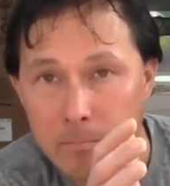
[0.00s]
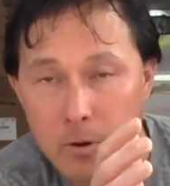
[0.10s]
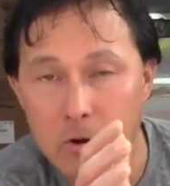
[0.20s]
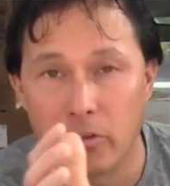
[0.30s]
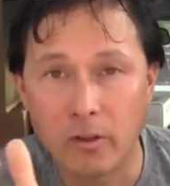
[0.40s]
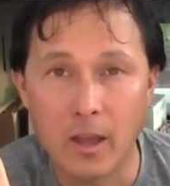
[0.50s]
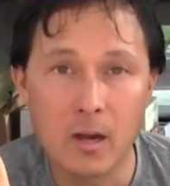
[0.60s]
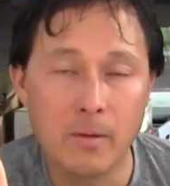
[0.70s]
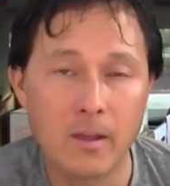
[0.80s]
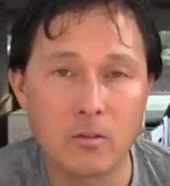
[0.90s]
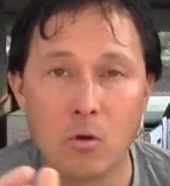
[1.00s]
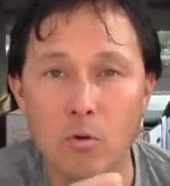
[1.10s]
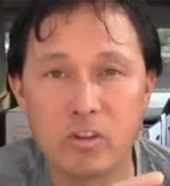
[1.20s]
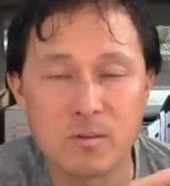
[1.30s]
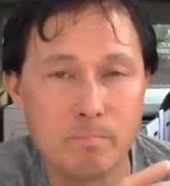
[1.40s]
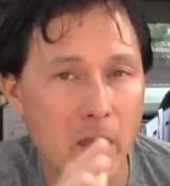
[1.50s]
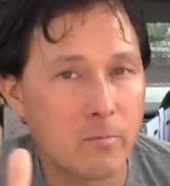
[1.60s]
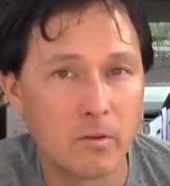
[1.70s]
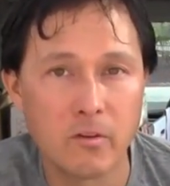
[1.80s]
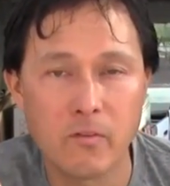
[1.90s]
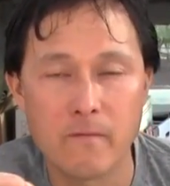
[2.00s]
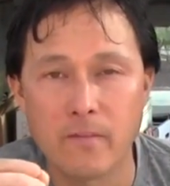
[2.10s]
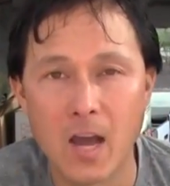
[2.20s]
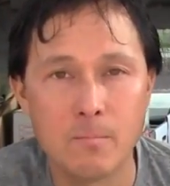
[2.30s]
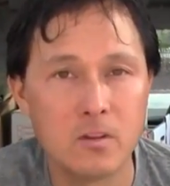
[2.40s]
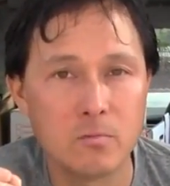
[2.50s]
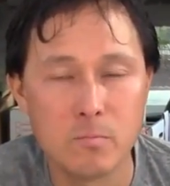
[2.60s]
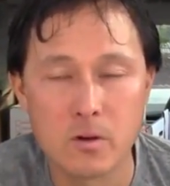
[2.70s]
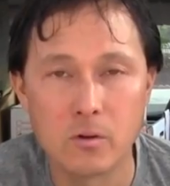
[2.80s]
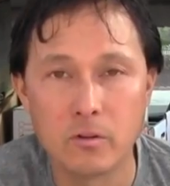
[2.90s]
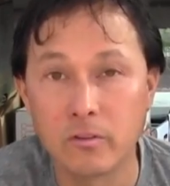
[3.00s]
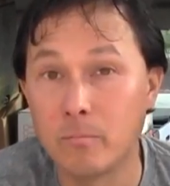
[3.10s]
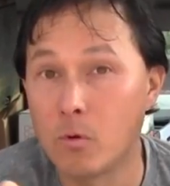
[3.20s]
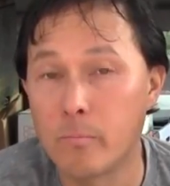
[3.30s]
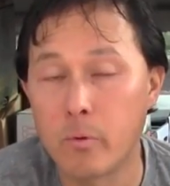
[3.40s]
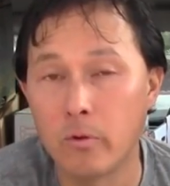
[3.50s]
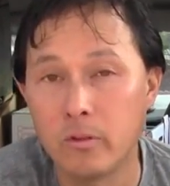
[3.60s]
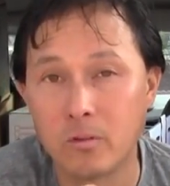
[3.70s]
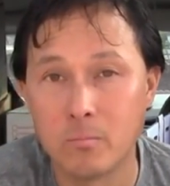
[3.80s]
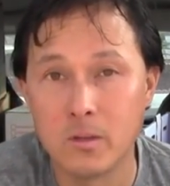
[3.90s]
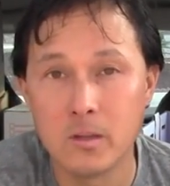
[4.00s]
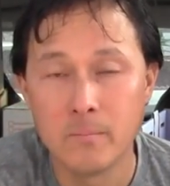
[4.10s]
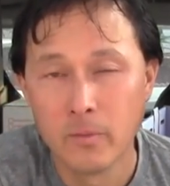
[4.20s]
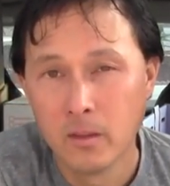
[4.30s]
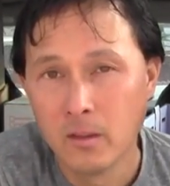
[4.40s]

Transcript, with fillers: produce item has a whole spectrum of different vitamins, minerals, and more importantly to me